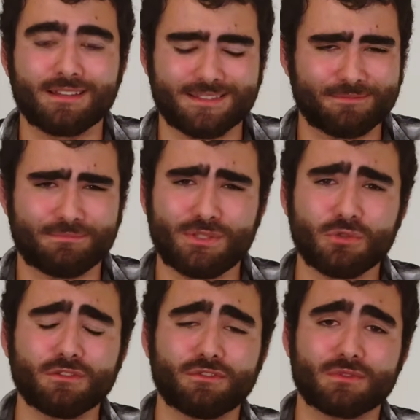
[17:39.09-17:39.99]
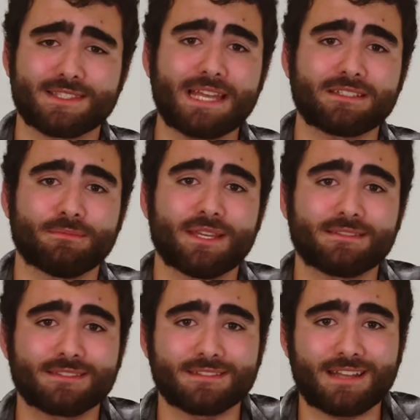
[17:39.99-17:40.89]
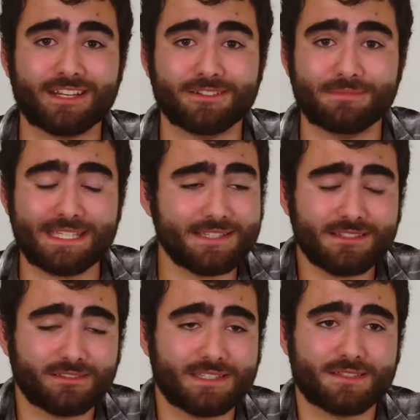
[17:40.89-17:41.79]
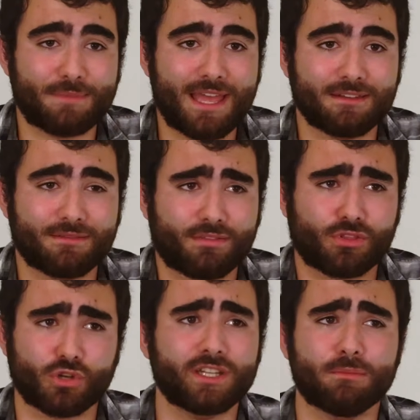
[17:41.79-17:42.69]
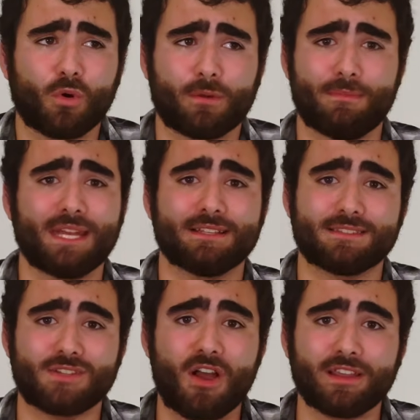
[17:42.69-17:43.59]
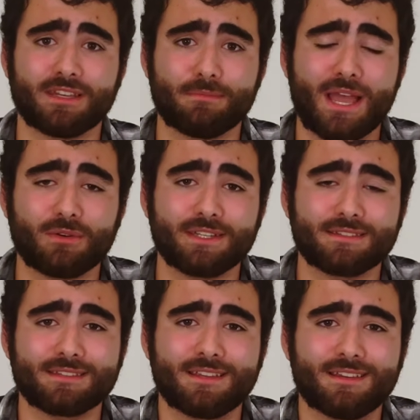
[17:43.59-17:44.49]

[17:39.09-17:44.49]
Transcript: It's a beautiful sentiment, and I could easily spend 30 more minutes talking about it.